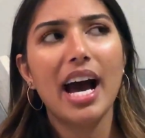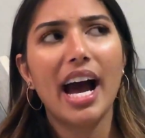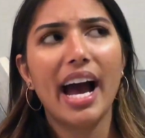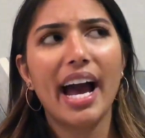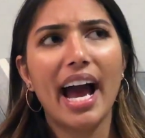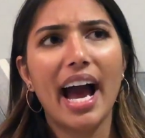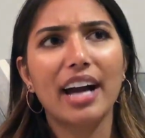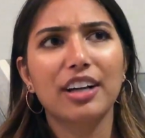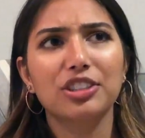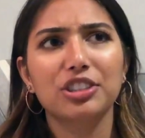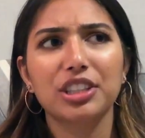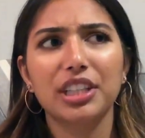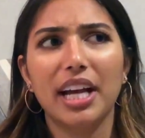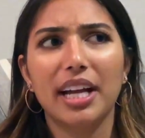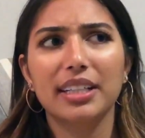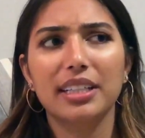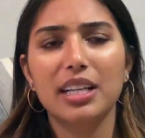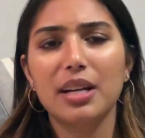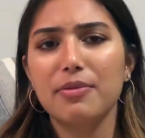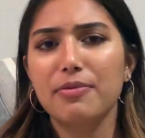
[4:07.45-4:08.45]
I actually
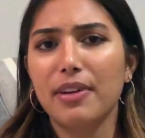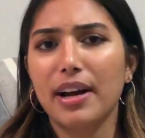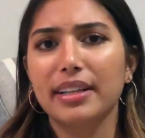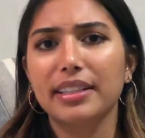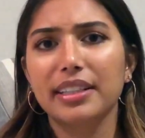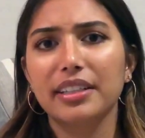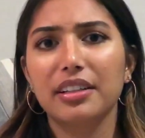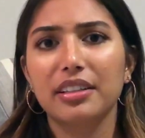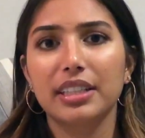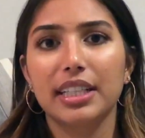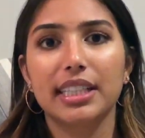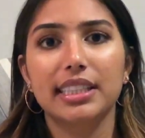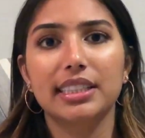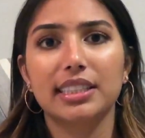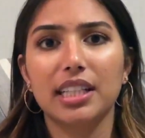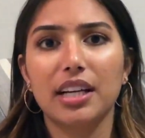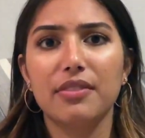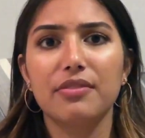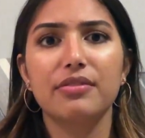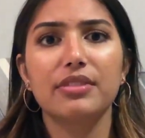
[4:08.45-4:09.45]
ended up finding a
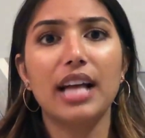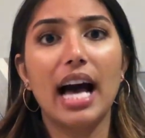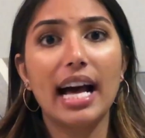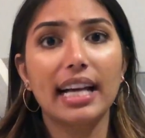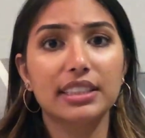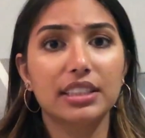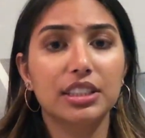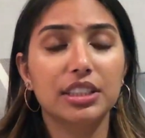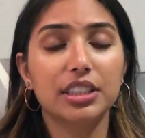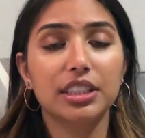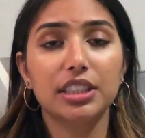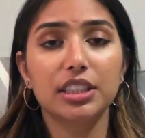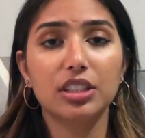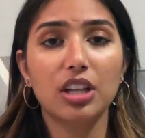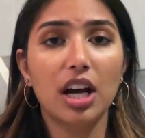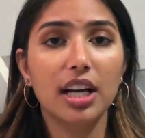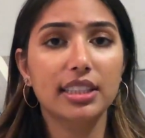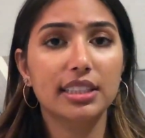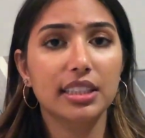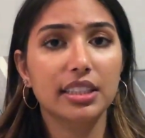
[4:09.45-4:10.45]
list of last year's
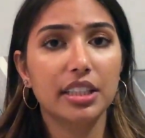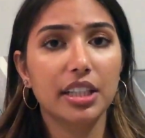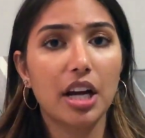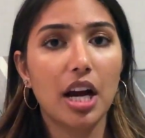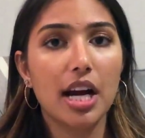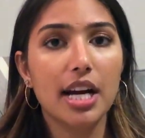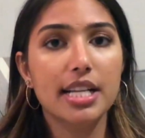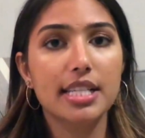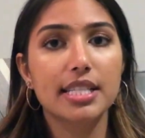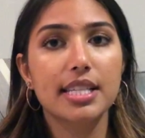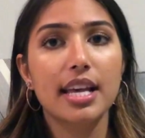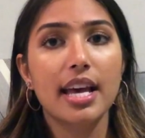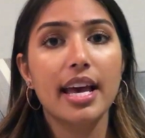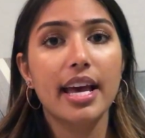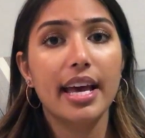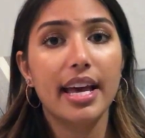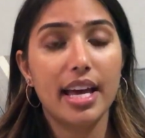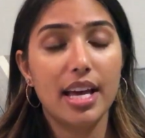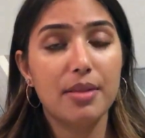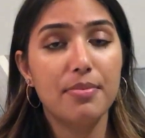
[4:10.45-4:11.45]
auxiliaries
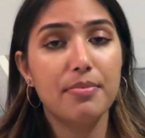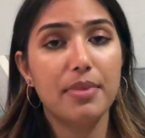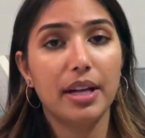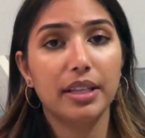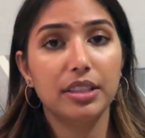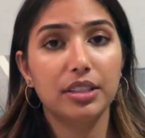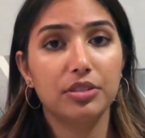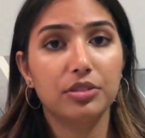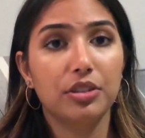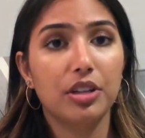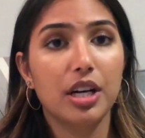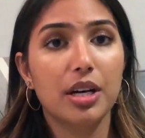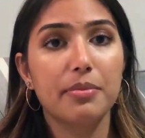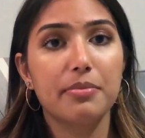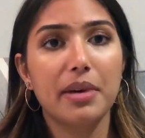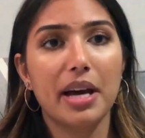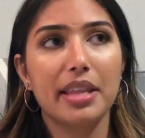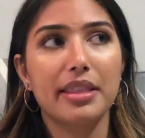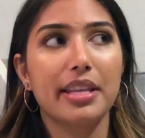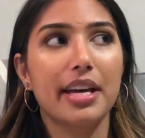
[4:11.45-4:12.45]
in
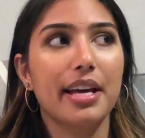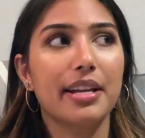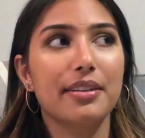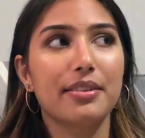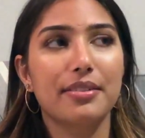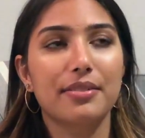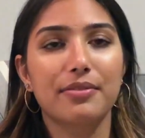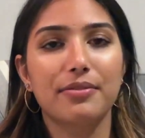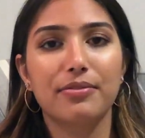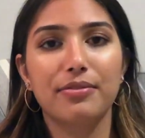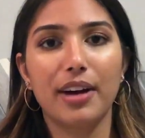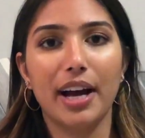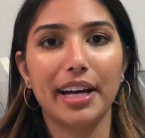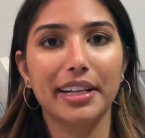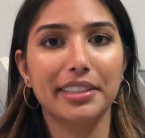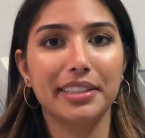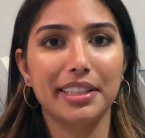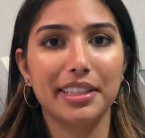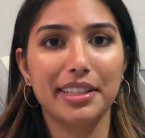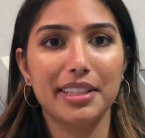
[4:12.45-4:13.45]
Benidorm, and then
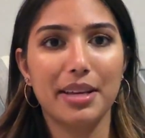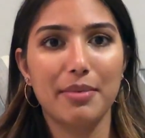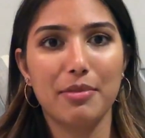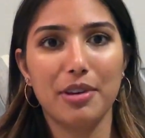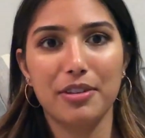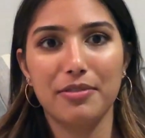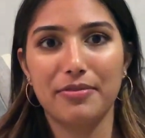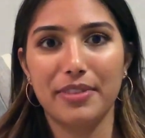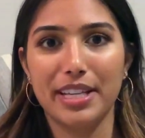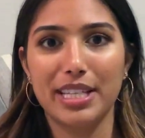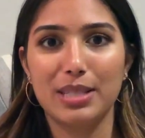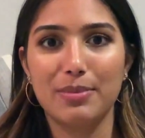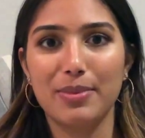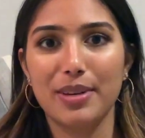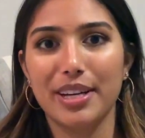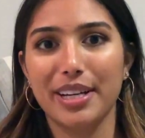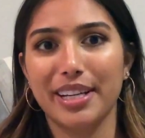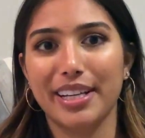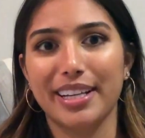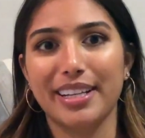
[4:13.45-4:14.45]
finding them on
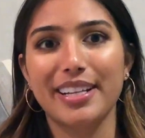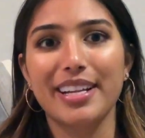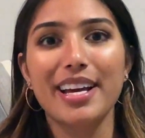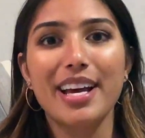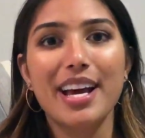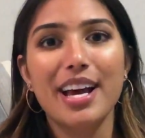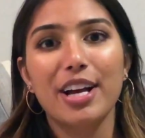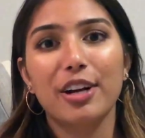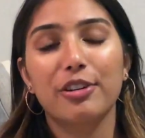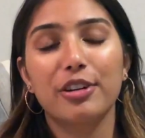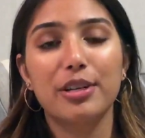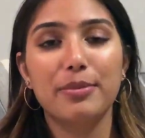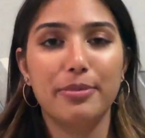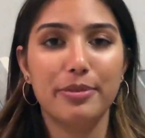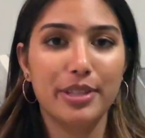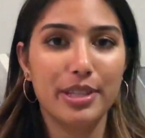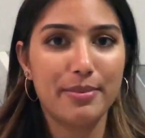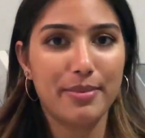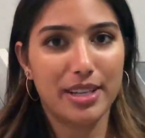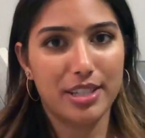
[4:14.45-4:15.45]
Facebook and
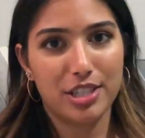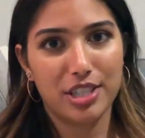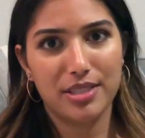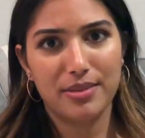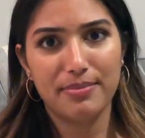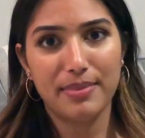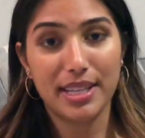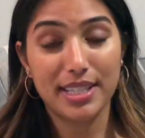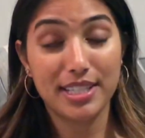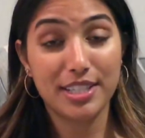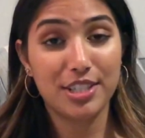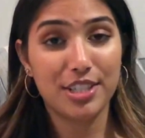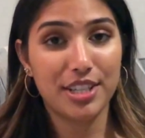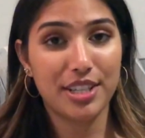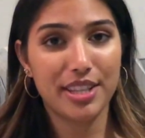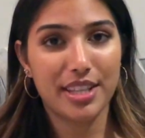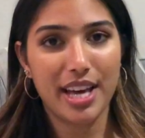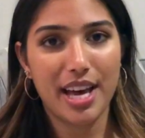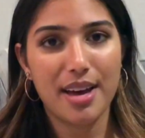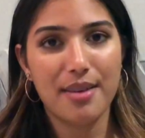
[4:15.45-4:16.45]
creepily
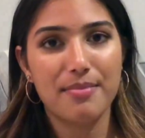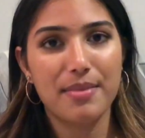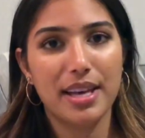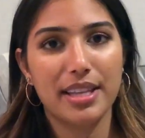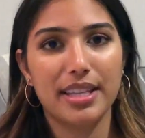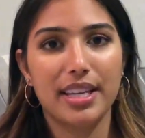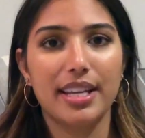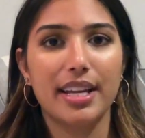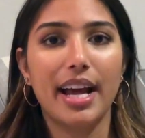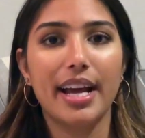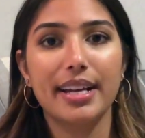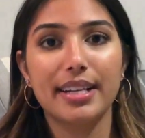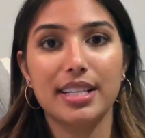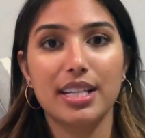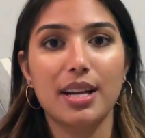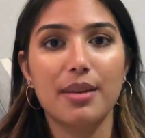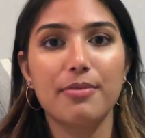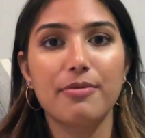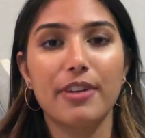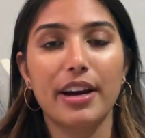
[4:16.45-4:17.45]
messaging them, and then I
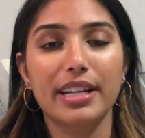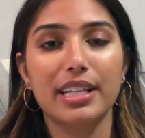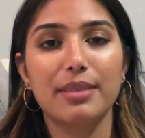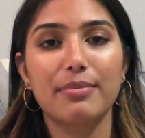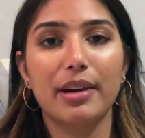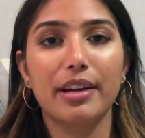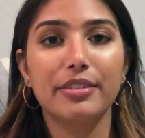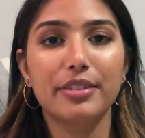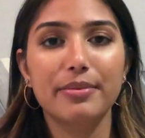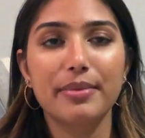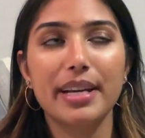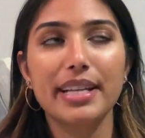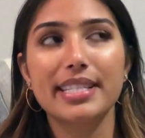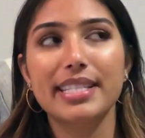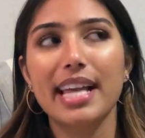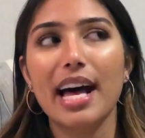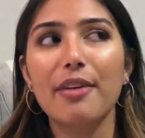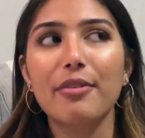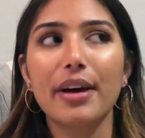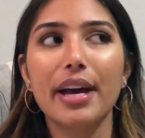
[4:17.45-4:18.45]
ended up finding my
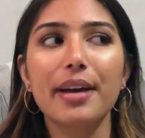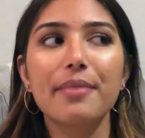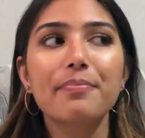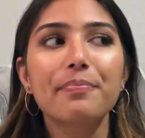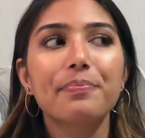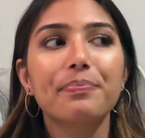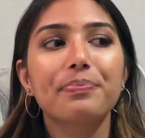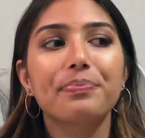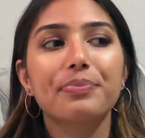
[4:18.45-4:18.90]
roommates that way.